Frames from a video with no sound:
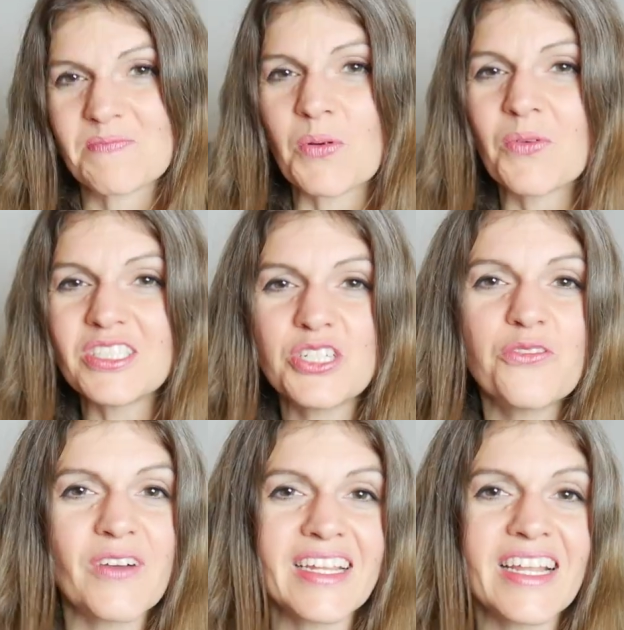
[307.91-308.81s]
But once you
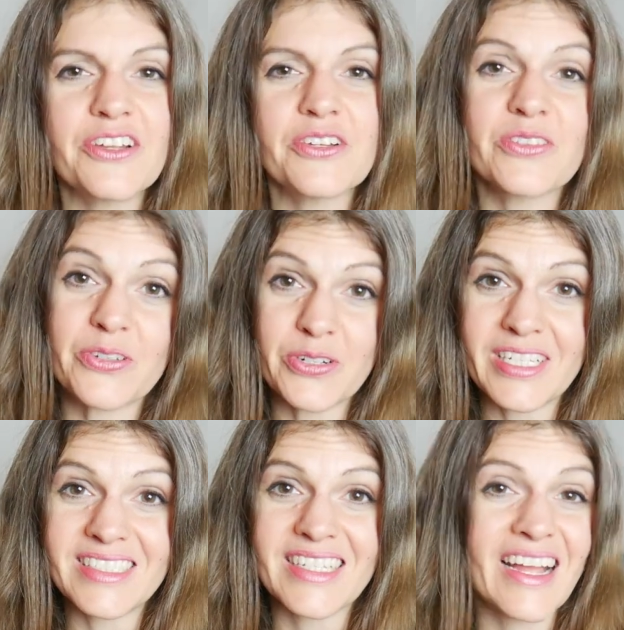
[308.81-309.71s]
find out your
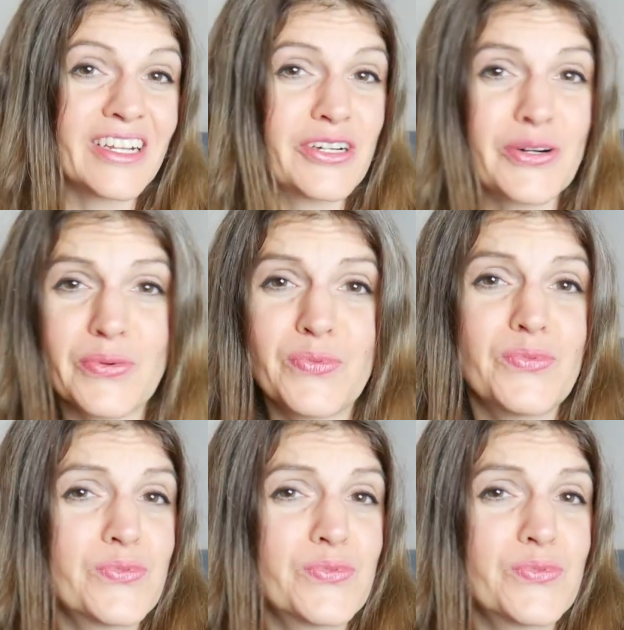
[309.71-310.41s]
learning style,